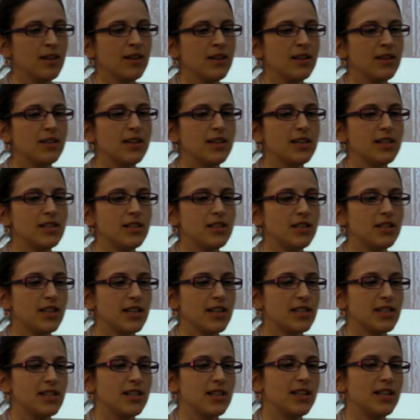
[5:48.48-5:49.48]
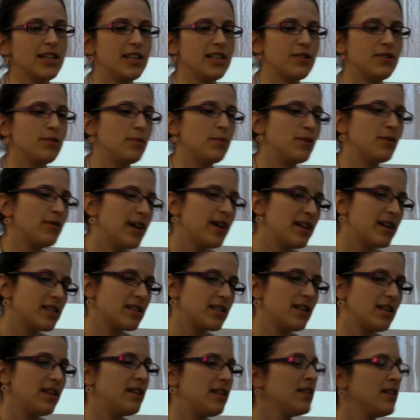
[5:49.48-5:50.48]
This suggests that, at least for
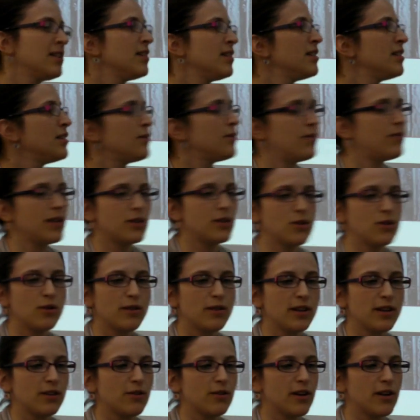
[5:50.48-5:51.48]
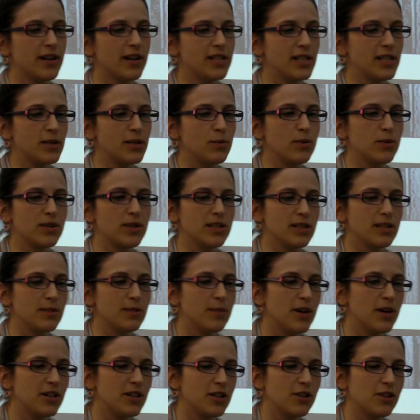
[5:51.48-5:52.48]
Blavatsky, the Victorian crisis was as
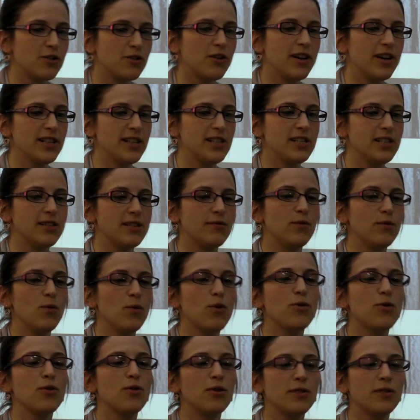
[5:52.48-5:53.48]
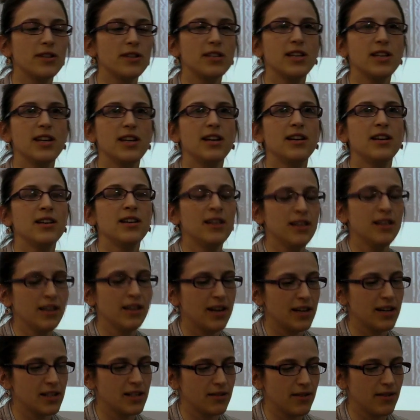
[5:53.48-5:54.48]
much a crisis of authority
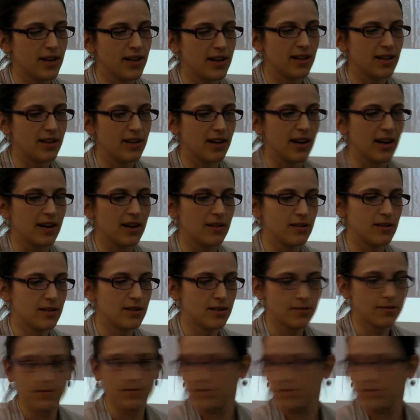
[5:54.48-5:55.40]
as of anything else.